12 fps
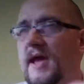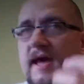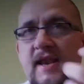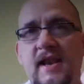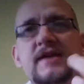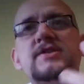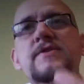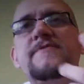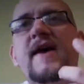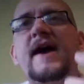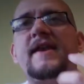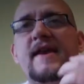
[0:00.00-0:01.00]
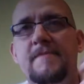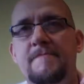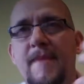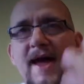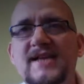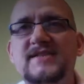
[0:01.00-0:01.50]
And unless you've had a
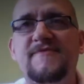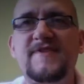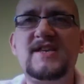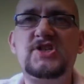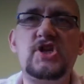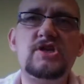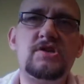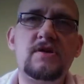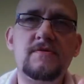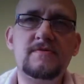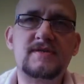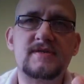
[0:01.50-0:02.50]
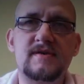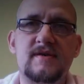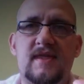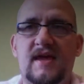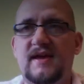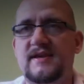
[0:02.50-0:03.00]
max VG juice
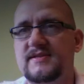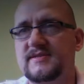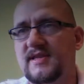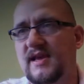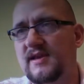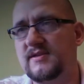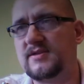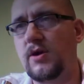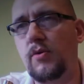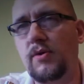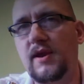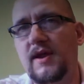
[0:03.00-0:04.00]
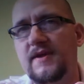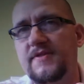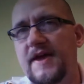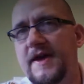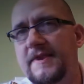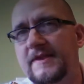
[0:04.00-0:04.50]
that is like totally like
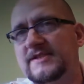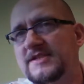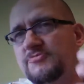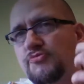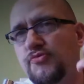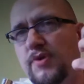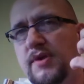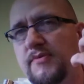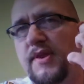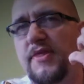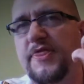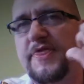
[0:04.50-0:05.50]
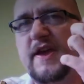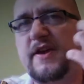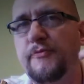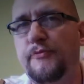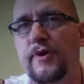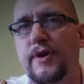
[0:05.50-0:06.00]
that, that's just really, really thick,
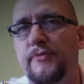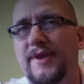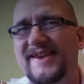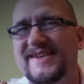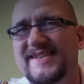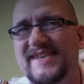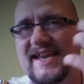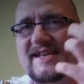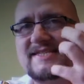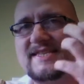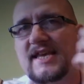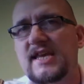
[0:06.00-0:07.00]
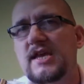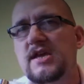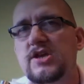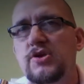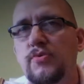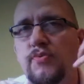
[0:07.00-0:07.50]
really, really dense,
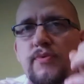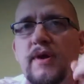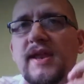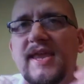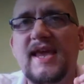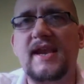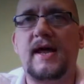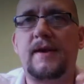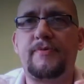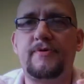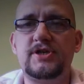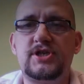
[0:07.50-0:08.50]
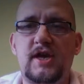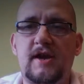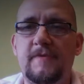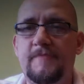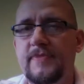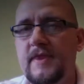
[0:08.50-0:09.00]
you really cannot
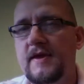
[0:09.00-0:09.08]
appreciate it.